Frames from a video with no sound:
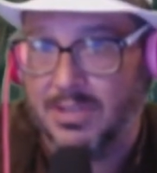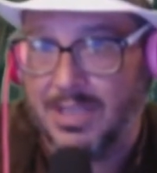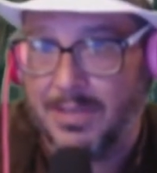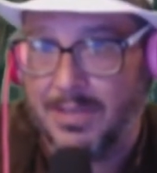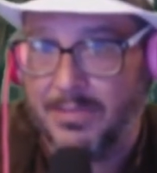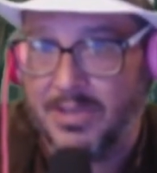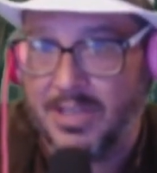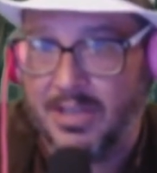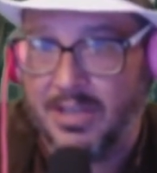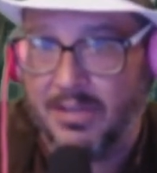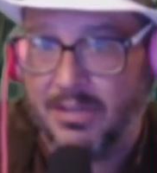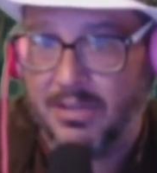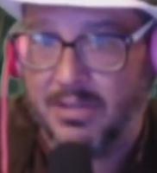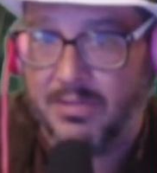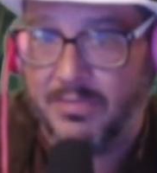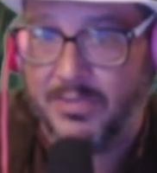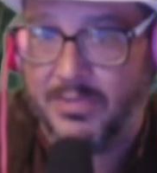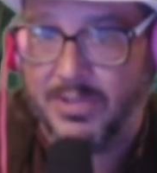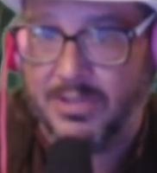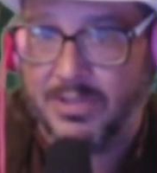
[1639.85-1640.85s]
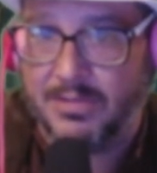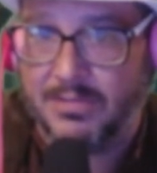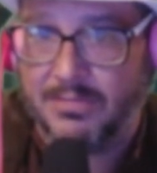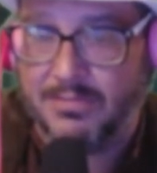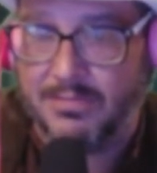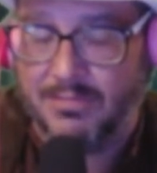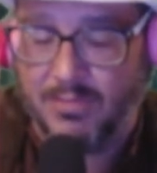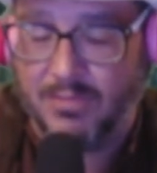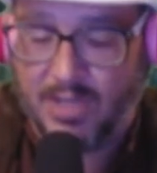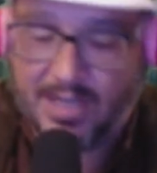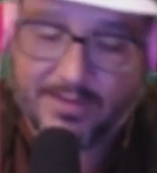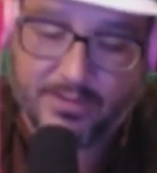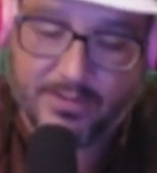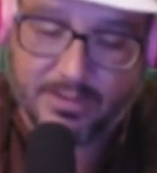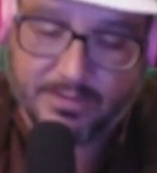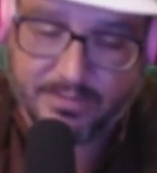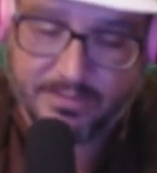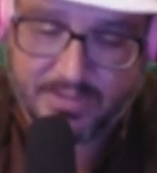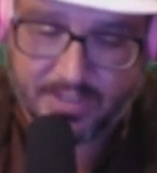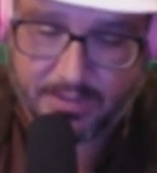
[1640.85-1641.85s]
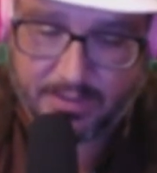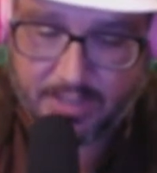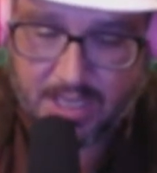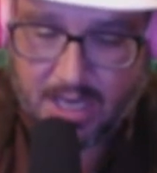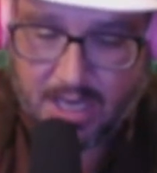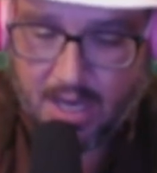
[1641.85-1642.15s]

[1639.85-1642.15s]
named Killer, but whatever. So,